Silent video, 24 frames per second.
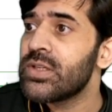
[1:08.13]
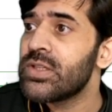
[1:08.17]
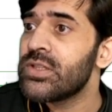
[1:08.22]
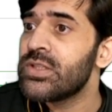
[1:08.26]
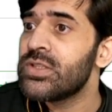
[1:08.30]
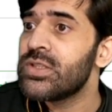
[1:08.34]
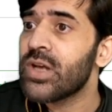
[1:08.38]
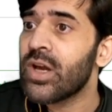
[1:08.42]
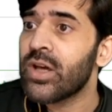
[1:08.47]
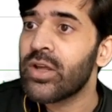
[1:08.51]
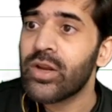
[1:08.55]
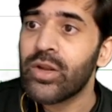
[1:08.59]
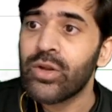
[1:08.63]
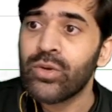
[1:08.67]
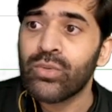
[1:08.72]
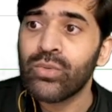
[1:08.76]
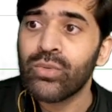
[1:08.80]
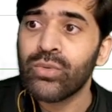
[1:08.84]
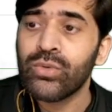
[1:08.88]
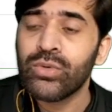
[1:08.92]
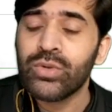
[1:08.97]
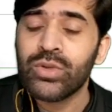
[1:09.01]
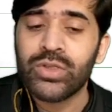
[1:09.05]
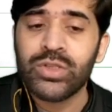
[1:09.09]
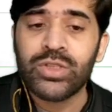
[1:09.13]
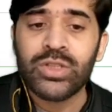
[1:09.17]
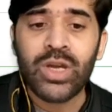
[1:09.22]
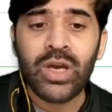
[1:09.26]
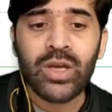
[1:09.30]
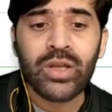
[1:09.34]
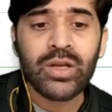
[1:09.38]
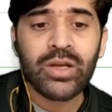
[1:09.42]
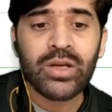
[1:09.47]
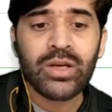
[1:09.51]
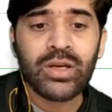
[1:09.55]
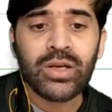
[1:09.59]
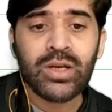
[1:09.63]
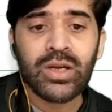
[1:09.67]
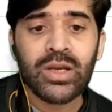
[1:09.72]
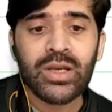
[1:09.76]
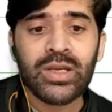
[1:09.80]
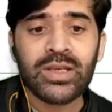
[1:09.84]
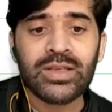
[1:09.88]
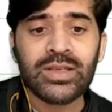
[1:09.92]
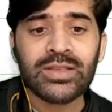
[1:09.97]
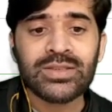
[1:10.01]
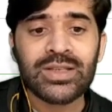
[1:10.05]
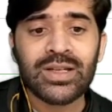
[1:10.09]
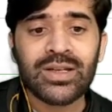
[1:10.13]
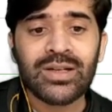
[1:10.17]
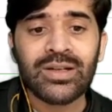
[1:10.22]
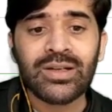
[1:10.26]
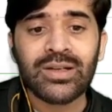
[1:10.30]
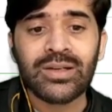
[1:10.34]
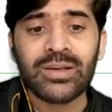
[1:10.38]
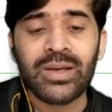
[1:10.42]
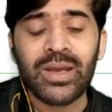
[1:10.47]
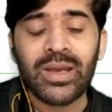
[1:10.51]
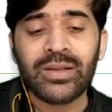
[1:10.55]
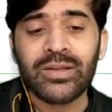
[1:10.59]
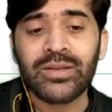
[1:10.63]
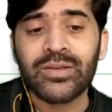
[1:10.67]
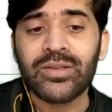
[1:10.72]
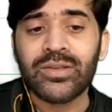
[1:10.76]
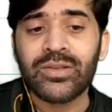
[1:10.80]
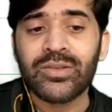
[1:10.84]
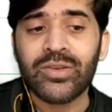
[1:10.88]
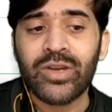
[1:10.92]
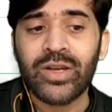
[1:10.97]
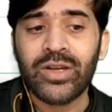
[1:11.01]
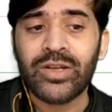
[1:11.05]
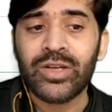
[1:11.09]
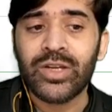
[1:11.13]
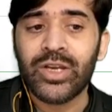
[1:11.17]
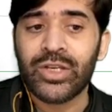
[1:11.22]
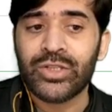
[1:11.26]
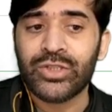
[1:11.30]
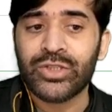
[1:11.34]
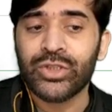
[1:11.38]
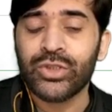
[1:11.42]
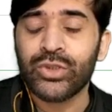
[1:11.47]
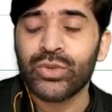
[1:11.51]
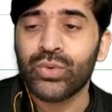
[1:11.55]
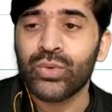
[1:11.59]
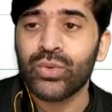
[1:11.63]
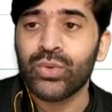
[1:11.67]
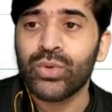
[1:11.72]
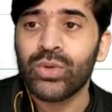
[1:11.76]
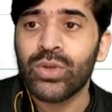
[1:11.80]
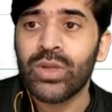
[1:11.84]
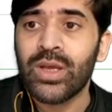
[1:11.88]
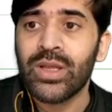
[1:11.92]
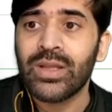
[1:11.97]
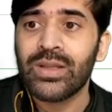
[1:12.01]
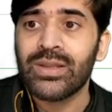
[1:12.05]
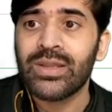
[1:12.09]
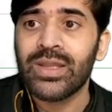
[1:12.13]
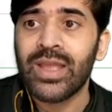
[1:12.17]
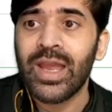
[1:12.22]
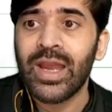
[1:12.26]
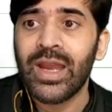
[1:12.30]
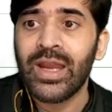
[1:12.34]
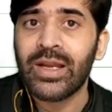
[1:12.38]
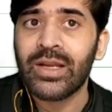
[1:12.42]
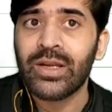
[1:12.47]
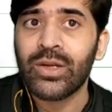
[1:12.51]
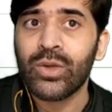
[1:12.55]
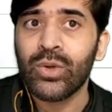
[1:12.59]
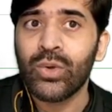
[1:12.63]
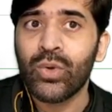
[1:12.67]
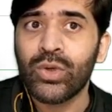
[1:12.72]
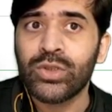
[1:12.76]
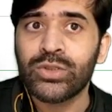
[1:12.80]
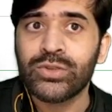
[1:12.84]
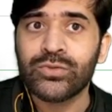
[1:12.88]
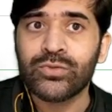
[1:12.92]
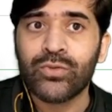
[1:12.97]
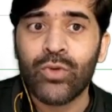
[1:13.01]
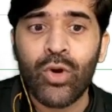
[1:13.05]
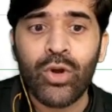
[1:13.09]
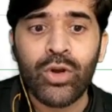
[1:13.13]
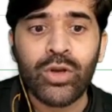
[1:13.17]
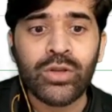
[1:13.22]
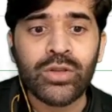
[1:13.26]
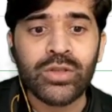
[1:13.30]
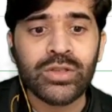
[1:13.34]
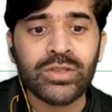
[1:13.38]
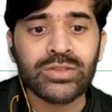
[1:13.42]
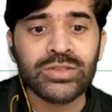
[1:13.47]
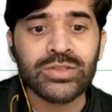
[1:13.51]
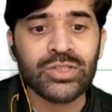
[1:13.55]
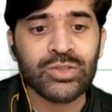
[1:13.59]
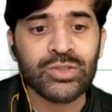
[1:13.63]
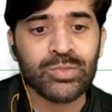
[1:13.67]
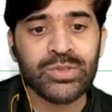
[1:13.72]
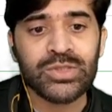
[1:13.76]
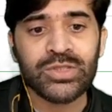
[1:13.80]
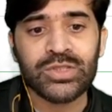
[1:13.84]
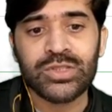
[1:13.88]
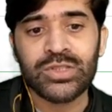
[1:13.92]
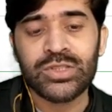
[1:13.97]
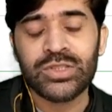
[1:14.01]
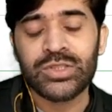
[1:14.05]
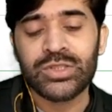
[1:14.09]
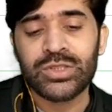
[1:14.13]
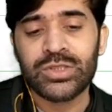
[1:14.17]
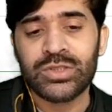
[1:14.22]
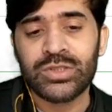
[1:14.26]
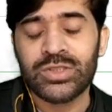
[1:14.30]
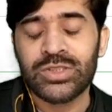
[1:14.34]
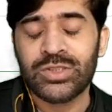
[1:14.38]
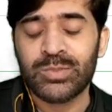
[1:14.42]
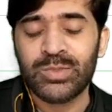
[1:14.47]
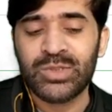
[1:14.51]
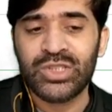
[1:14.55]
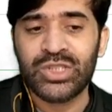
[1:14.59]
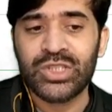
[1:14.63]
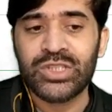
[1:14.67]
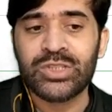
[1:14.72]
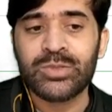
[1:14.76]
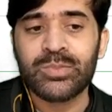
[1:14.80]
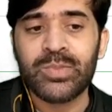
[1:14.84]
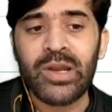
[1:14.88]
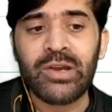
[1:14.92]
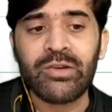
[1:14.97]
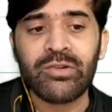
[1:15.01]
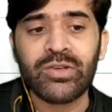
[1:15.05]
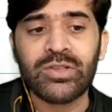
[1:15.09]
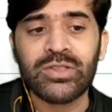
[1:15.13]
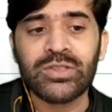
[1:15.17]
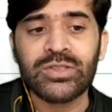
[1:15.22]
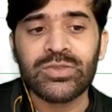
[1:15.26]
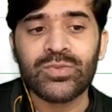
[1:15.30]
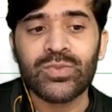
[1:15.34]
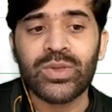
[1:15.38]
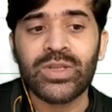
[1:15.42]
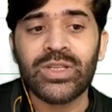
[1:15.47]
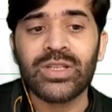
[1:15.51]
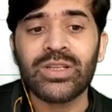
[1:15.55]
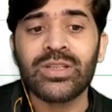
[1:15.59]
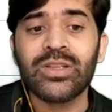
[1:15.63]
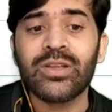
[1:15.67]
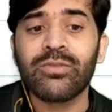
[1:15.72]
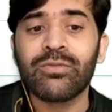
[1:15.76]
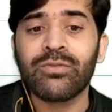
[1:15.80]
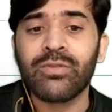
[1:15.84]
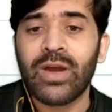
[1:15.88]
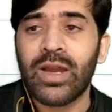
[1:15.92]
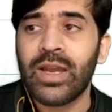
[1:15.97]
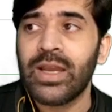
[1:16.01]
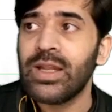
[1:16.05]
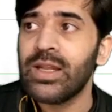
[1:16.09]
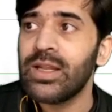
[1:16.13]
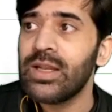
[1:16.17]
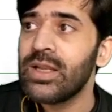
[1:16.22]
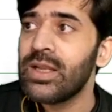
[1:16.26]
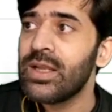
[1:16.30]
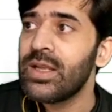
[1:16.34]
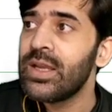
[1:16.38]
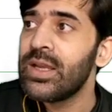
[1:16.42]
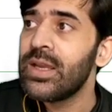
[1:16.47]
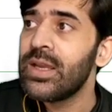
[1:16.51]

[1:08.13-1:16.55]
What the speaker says: Yara rule, Yara is another threat detection tool that looks for the suspicious patterns within the file,